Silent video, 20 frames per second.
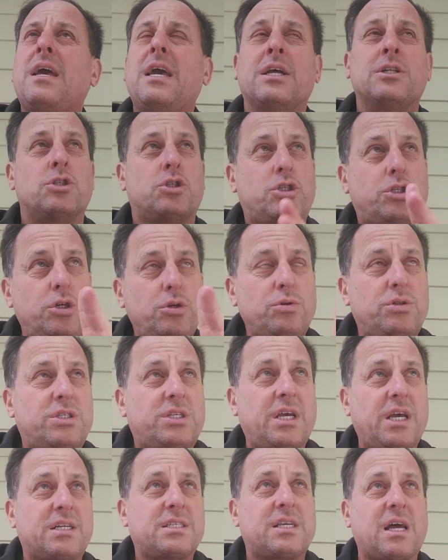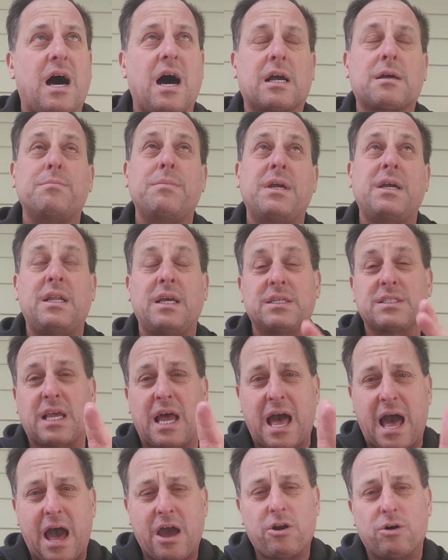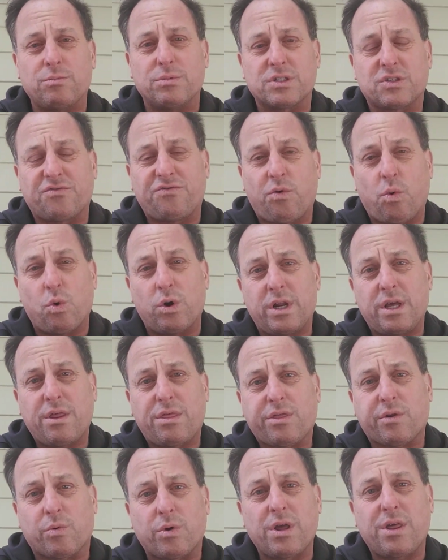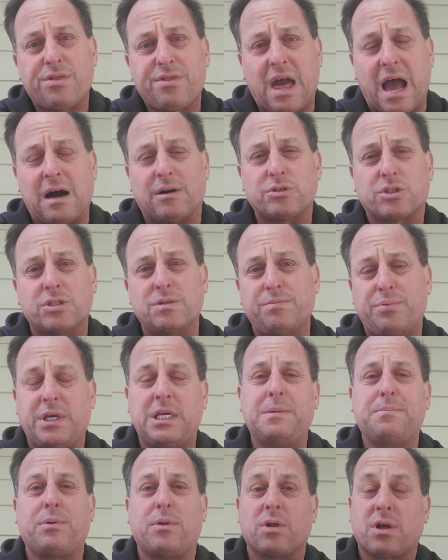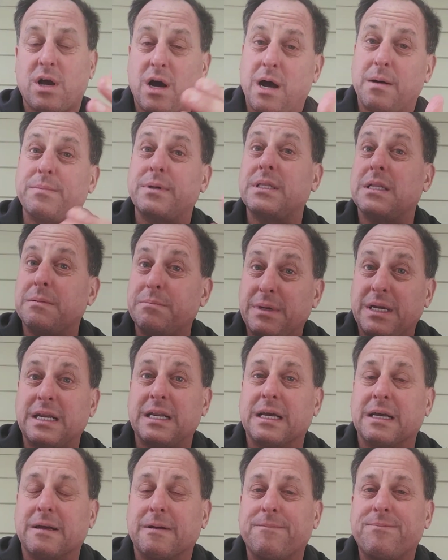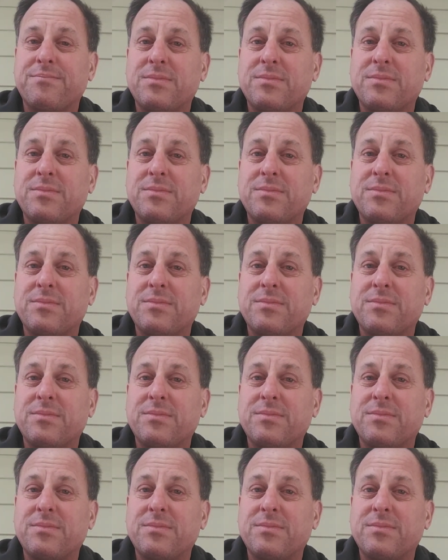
in 2 TikTok meetings, I had almost 43,000 people come in the meeting.